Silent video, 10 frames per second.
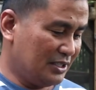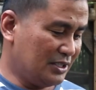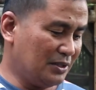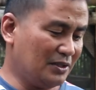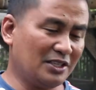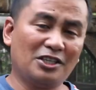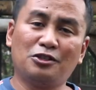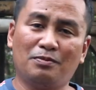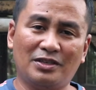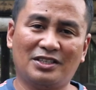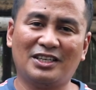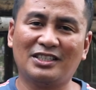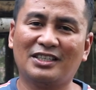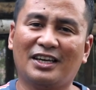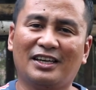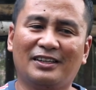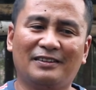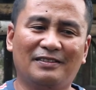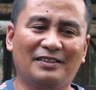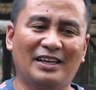So this is business, and
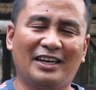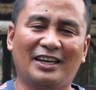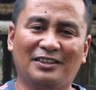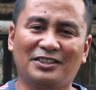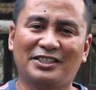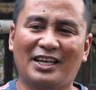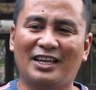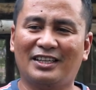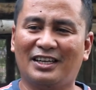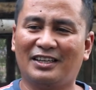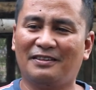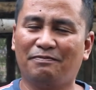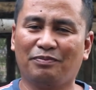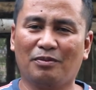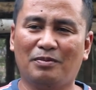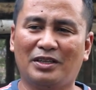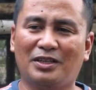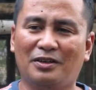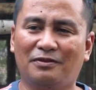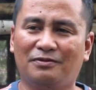I understand that
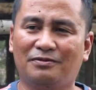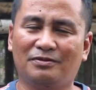many of